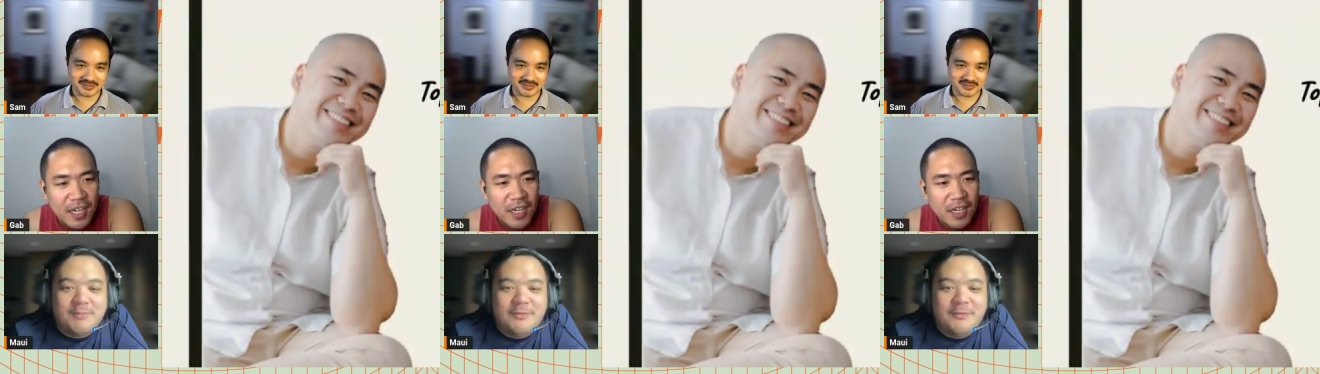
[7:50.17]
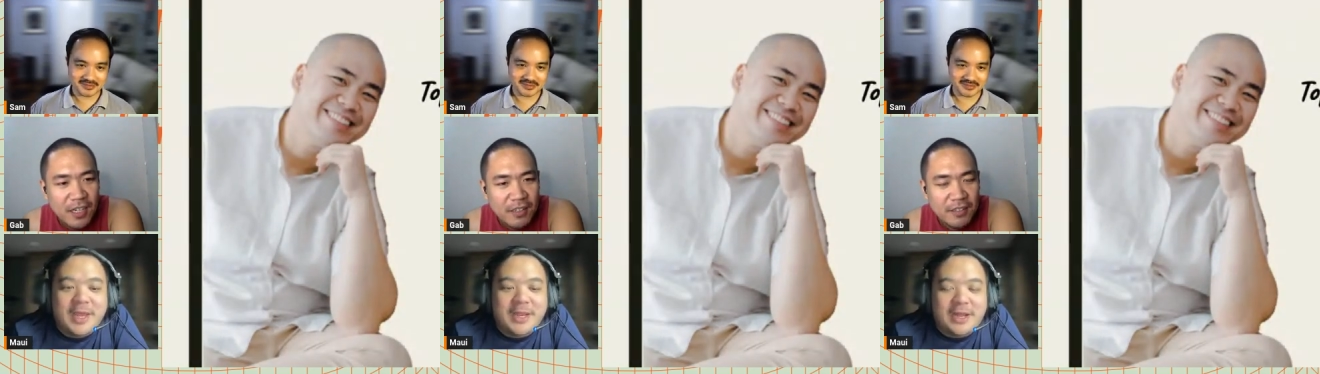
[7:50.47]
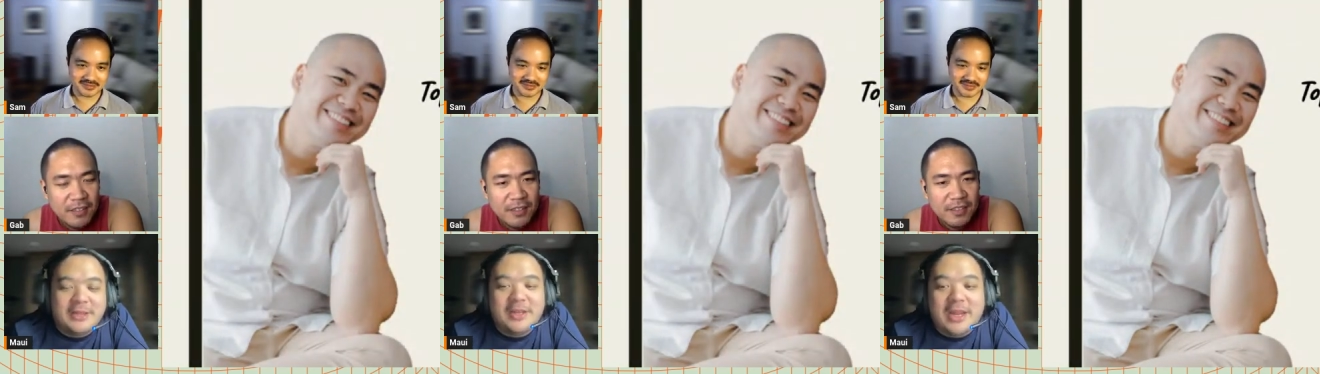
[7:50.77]
Speaker 1: very
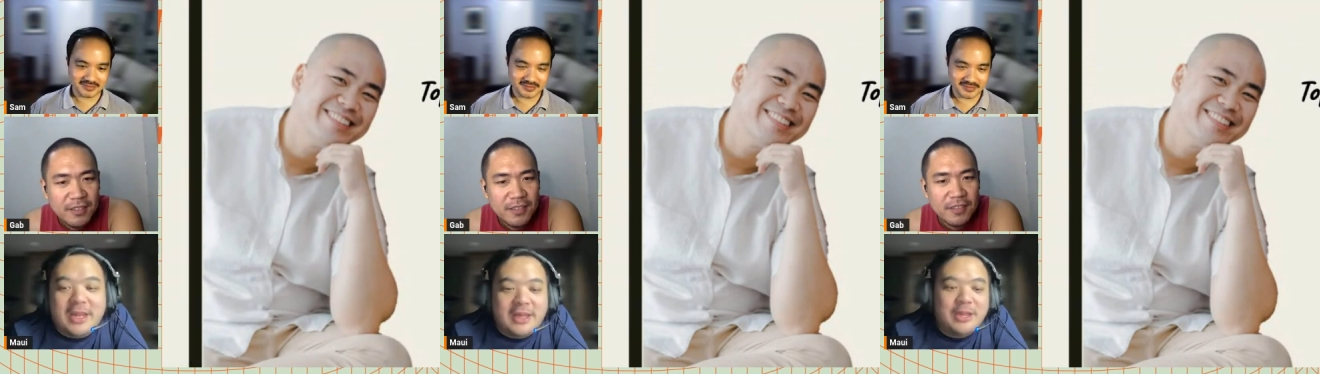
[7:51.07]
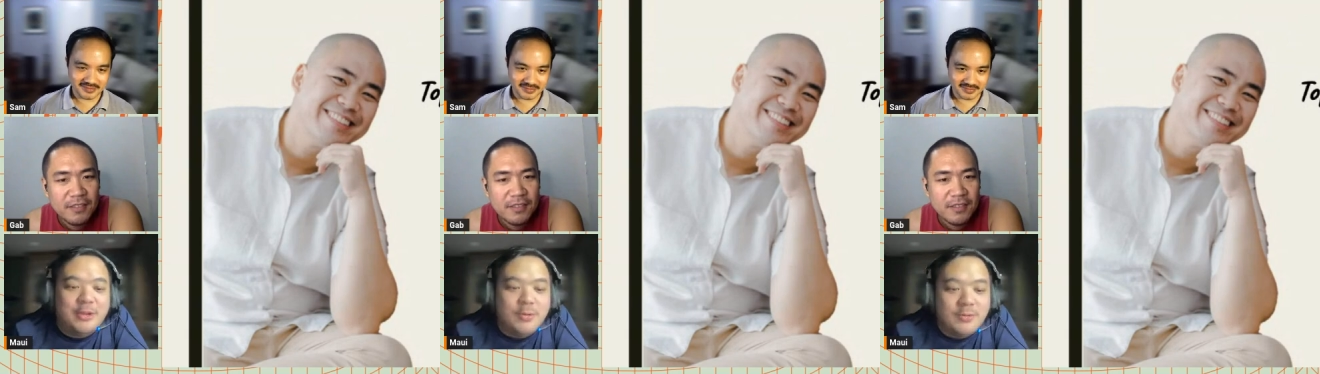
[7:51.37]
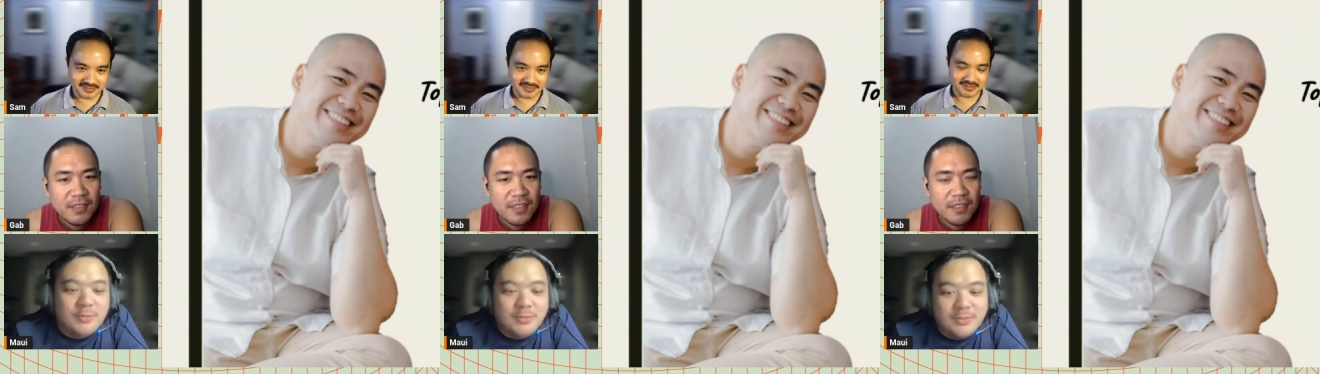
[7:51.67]
underrated
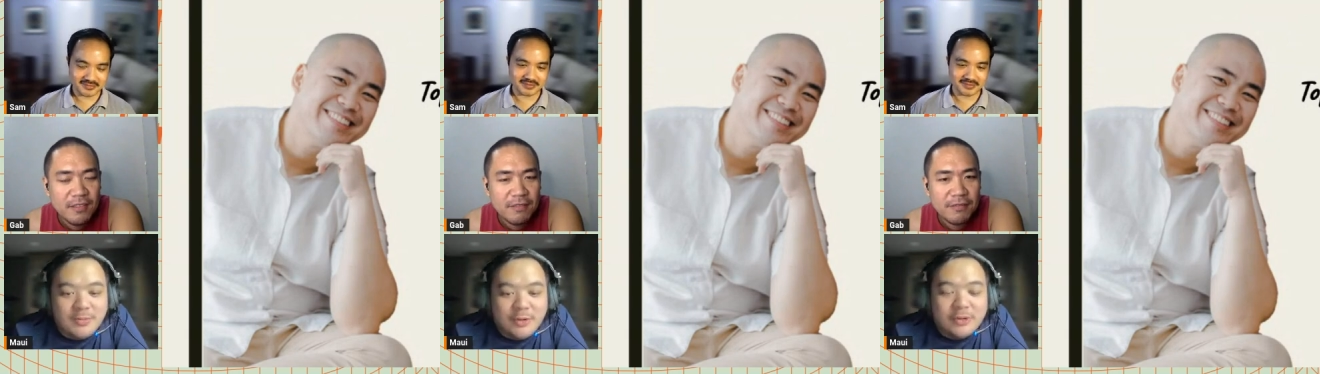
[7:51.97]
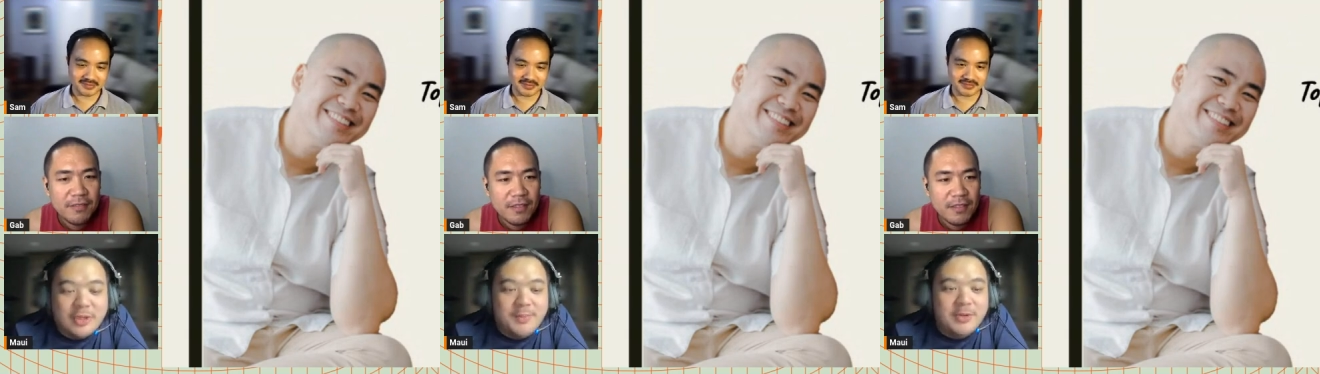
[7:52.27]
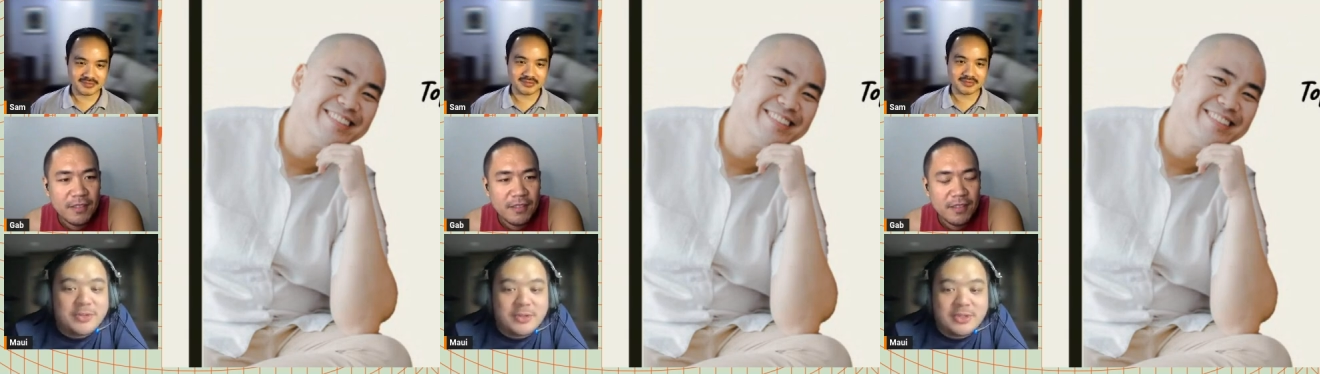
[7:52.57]
yung
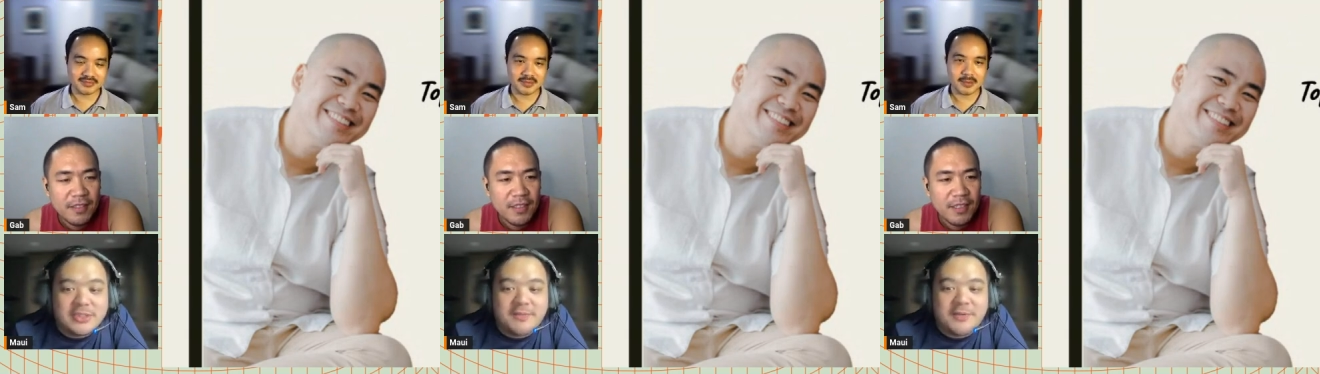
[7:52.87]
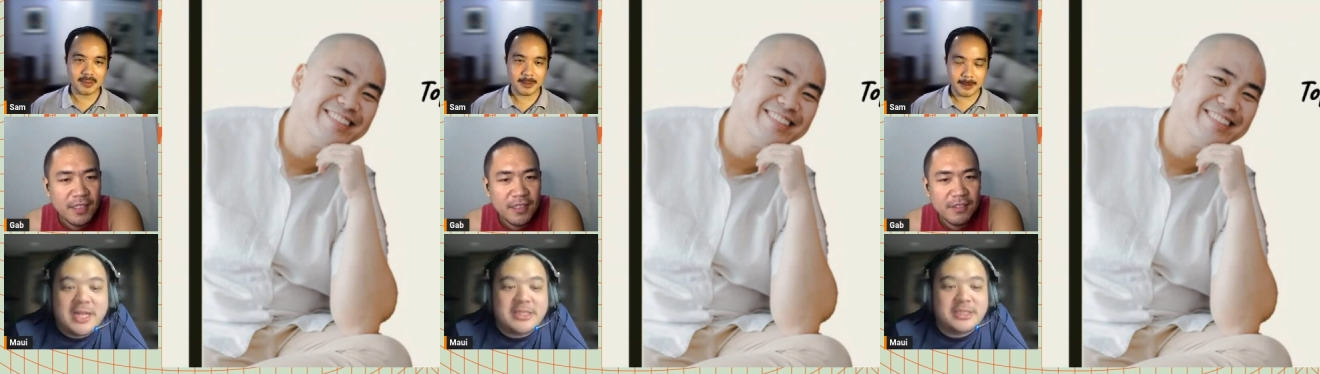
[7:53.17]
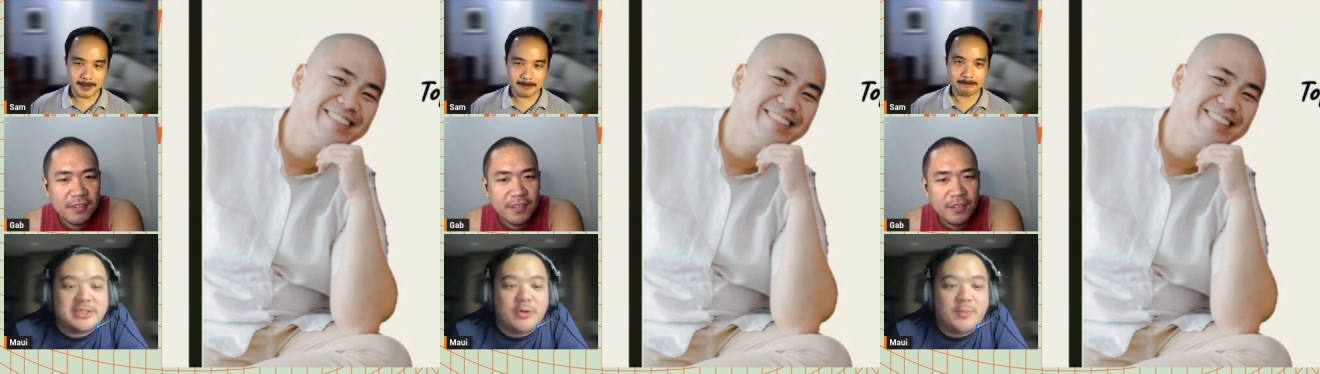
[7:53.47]
contributions to
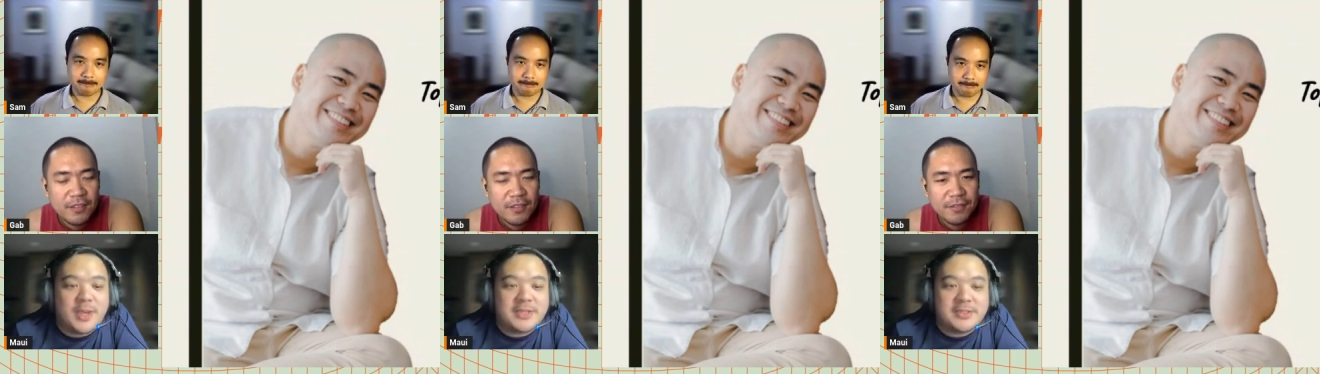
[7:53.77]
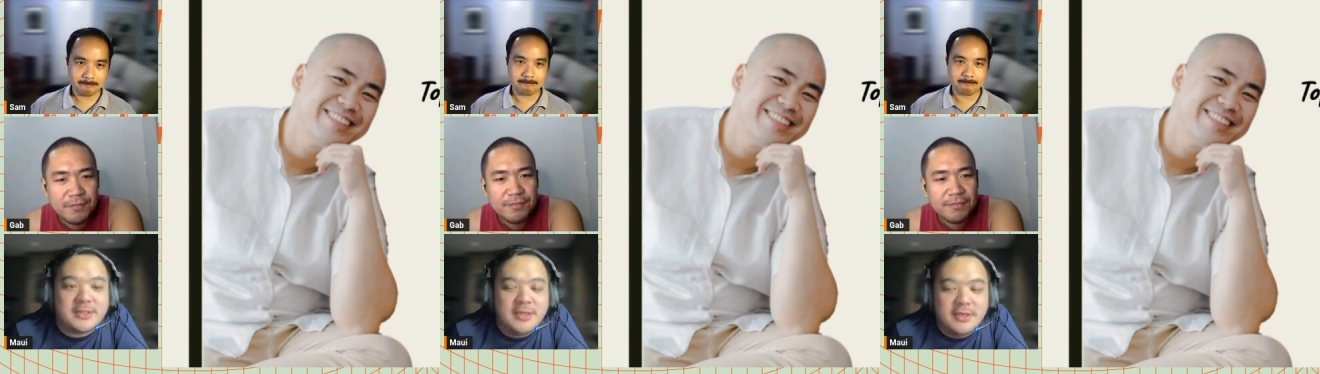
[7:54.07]
Francis Lopez.